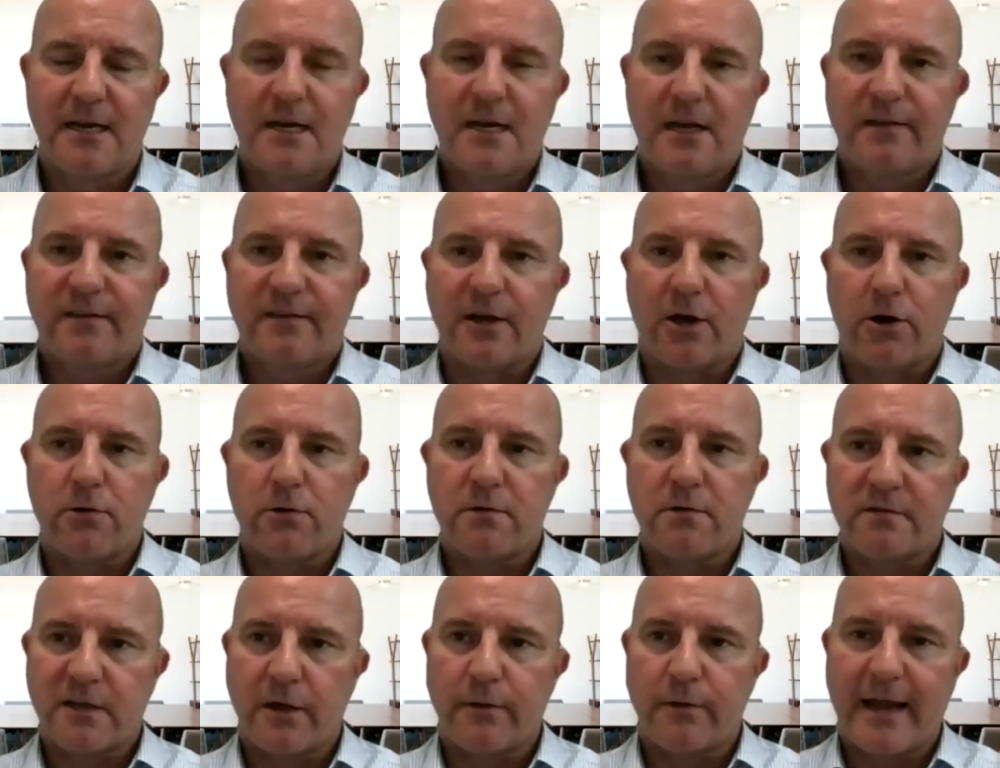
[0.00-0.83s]
So
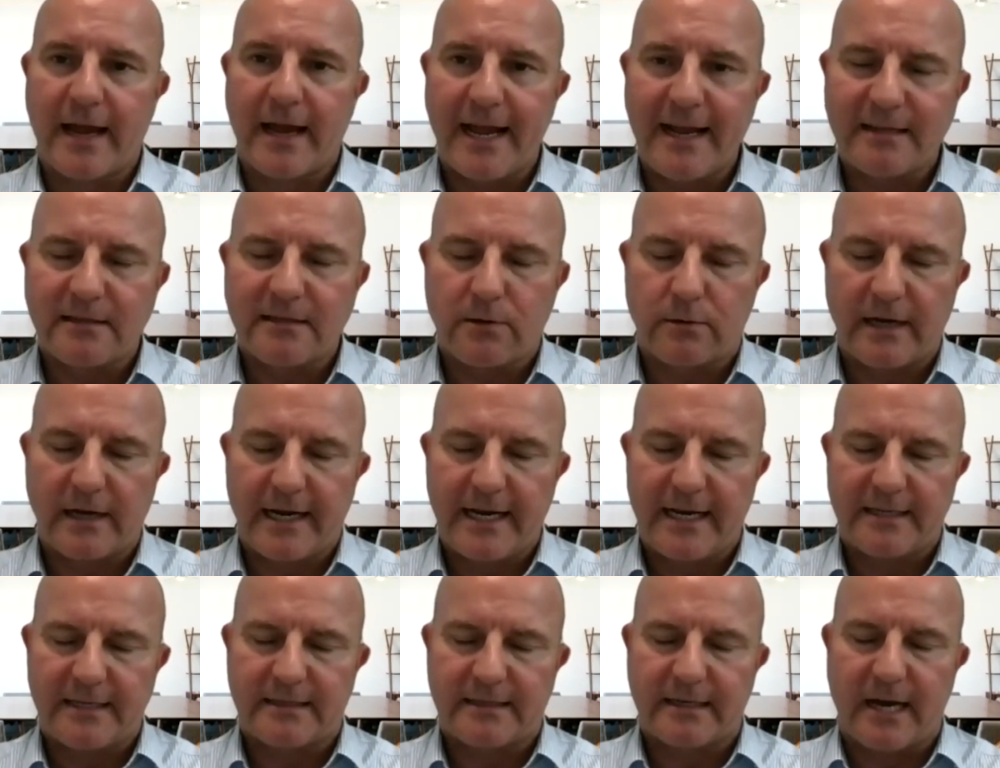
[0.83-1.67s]
it
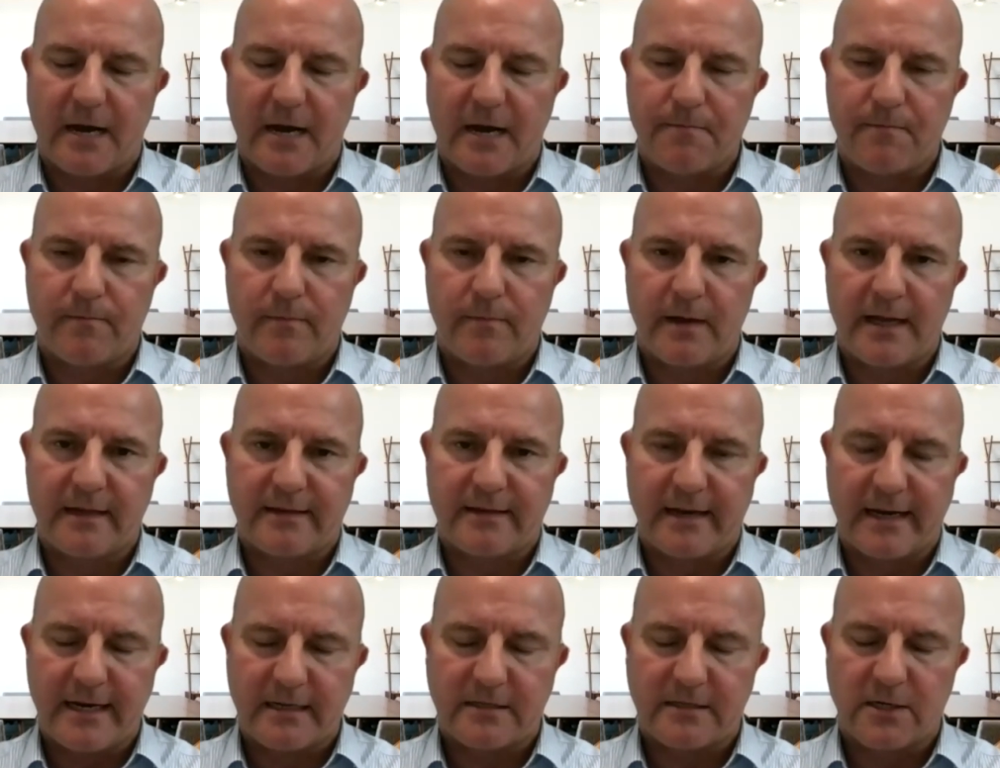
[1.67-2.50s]

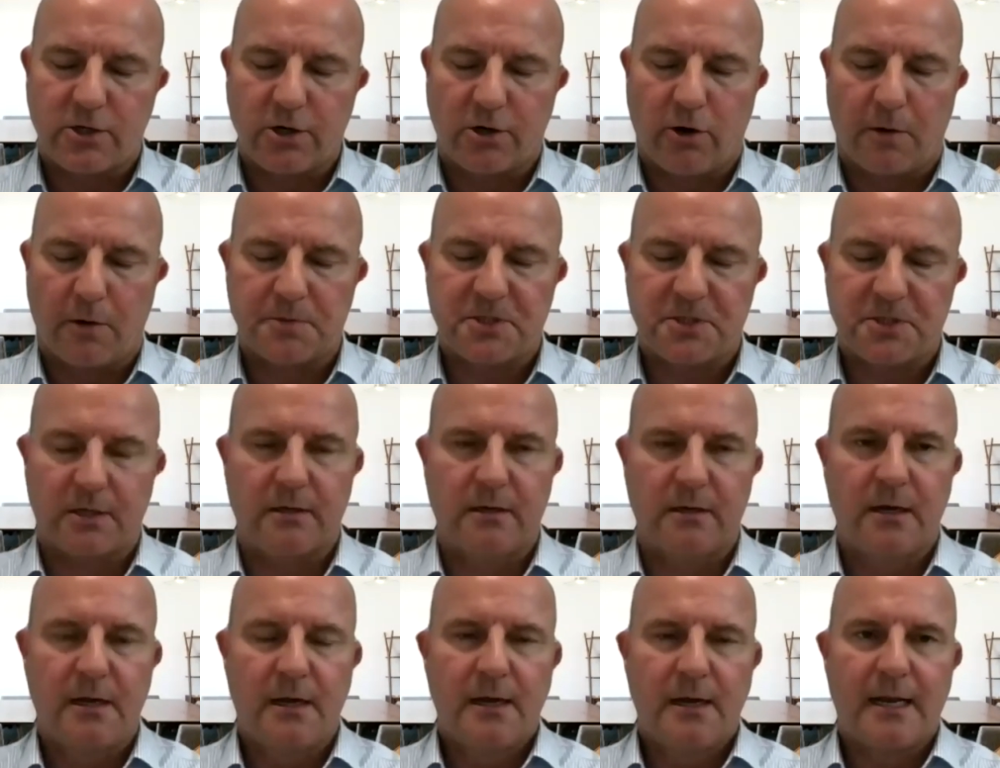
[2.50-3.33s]
is a good
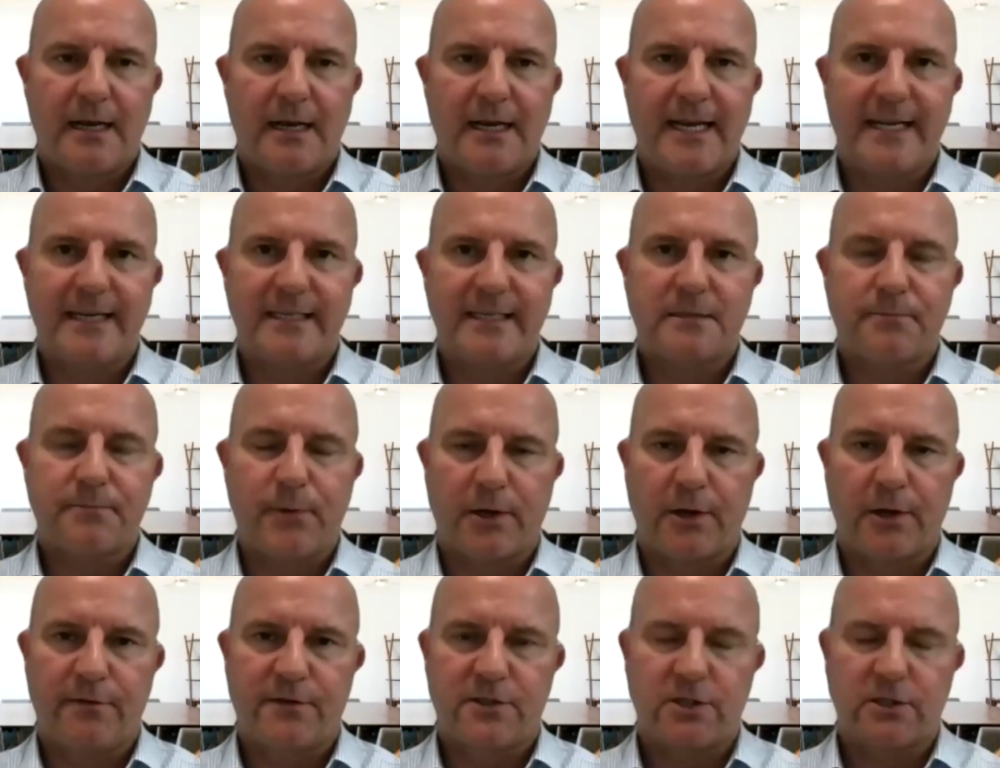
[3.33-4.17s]
option, Liz,
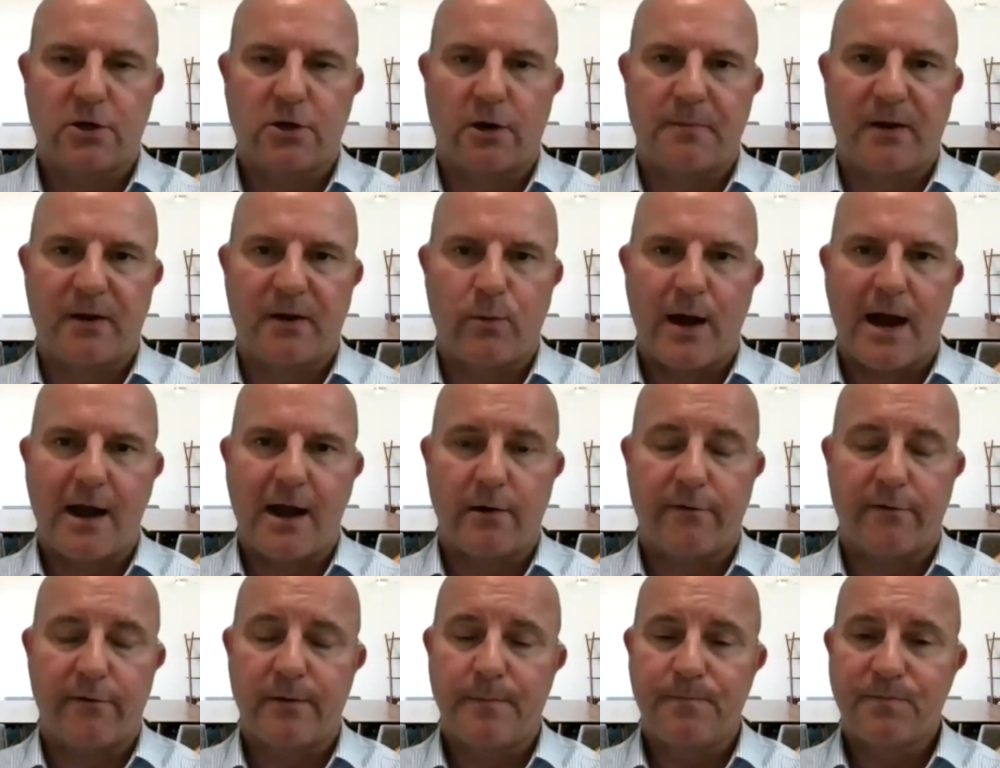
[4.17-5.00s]
but you've just got to be aware
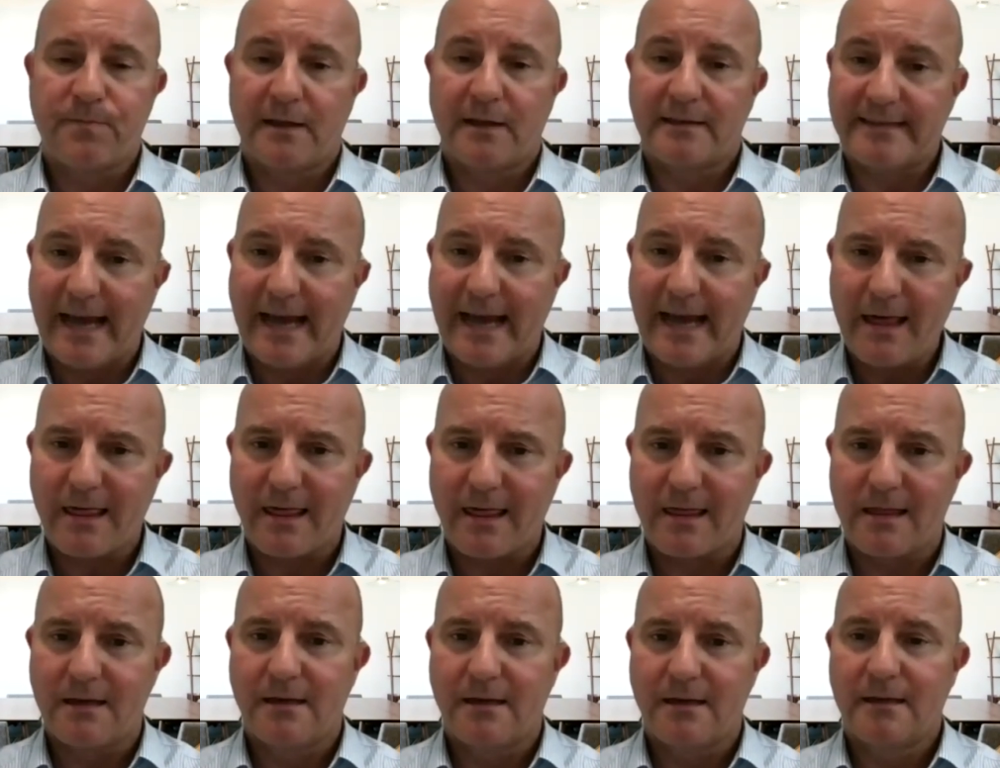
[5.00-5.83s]
of death,
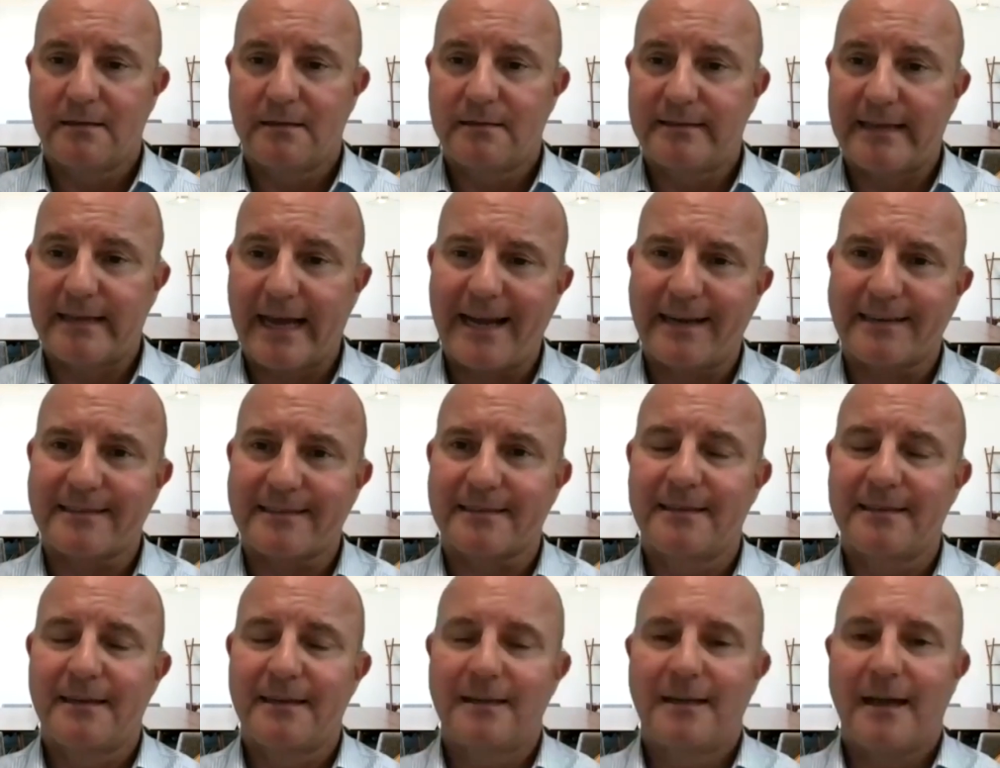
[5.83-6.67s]
debt,
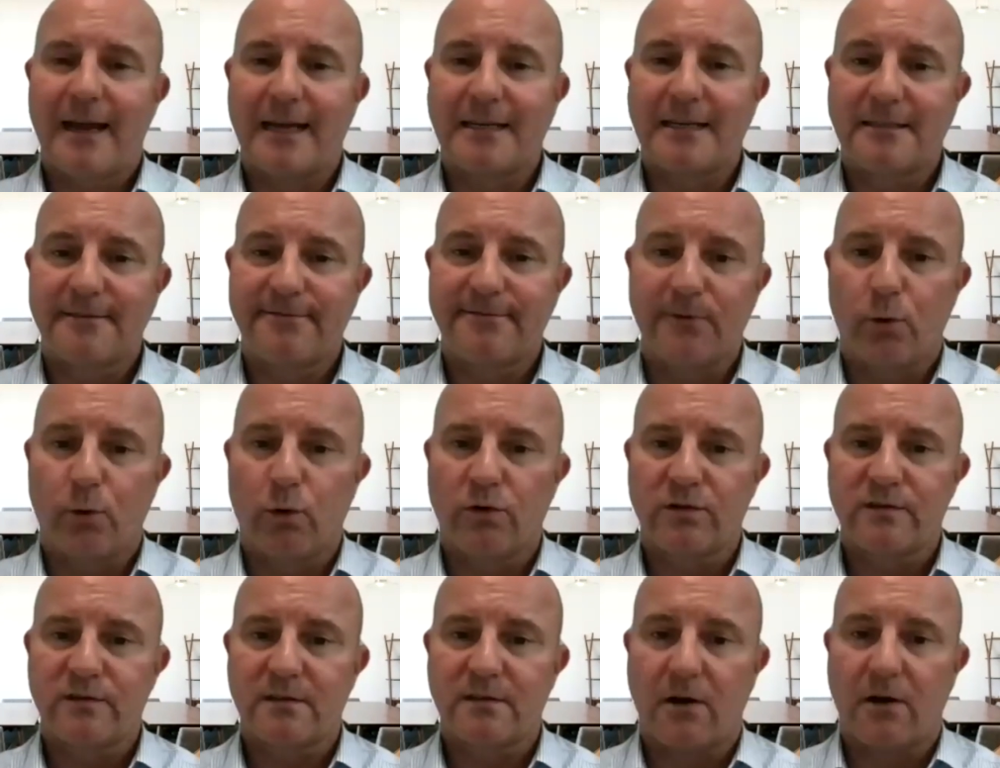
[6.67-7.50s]
and
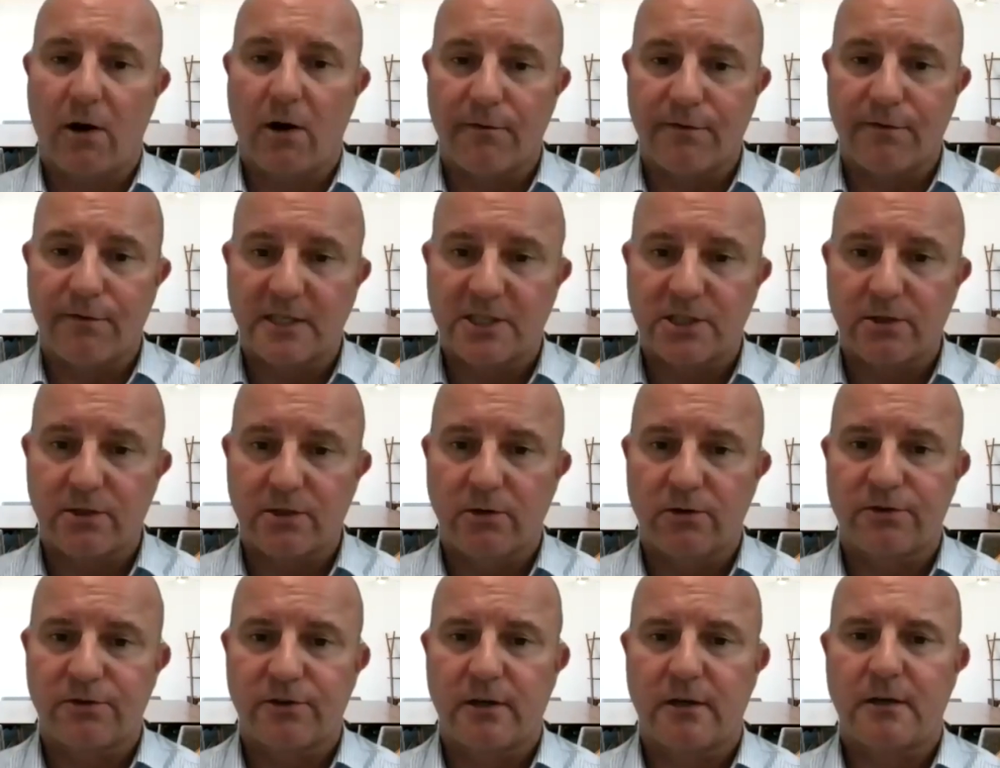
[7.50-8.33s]
divorce of the
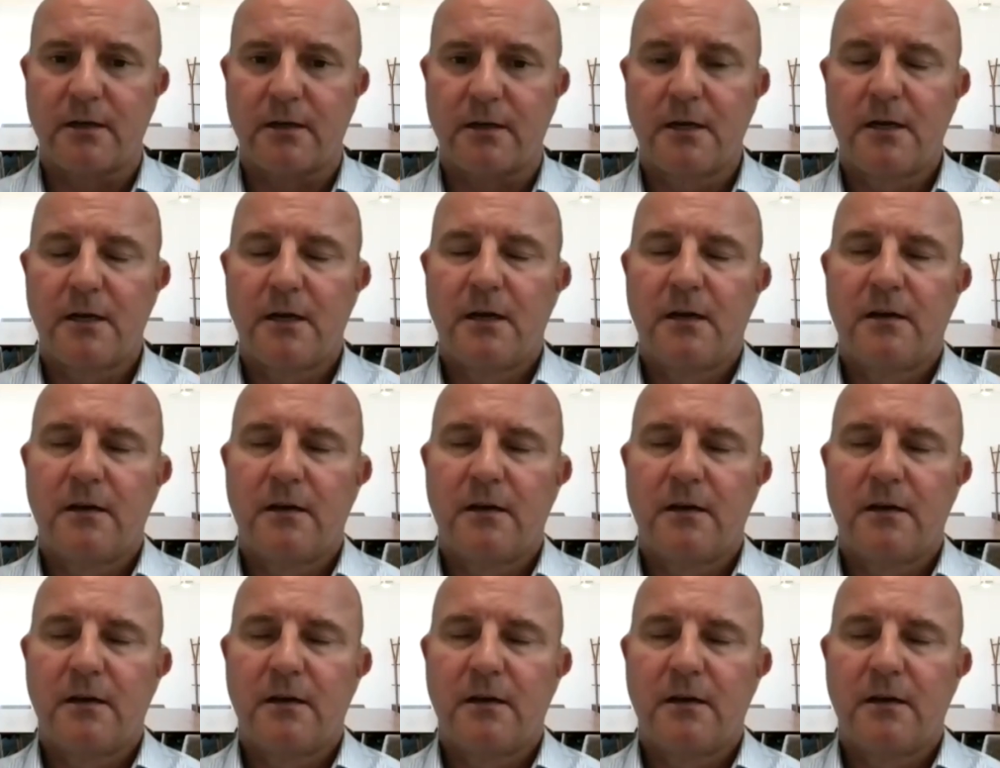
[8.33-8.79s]
children.